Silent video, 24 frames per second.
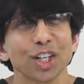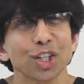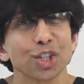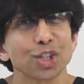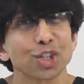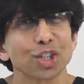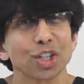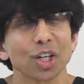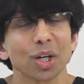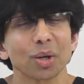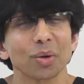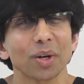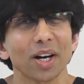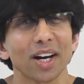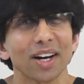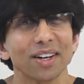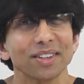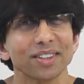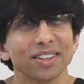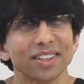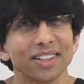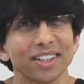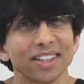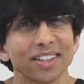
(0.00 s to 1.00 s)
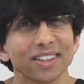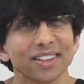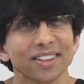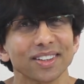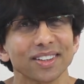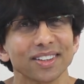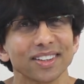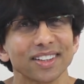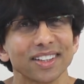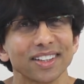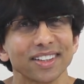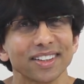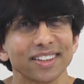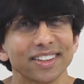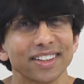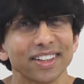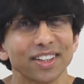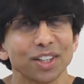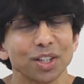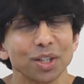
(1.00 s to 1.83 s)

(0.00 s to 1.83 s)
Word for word: show how the needle they're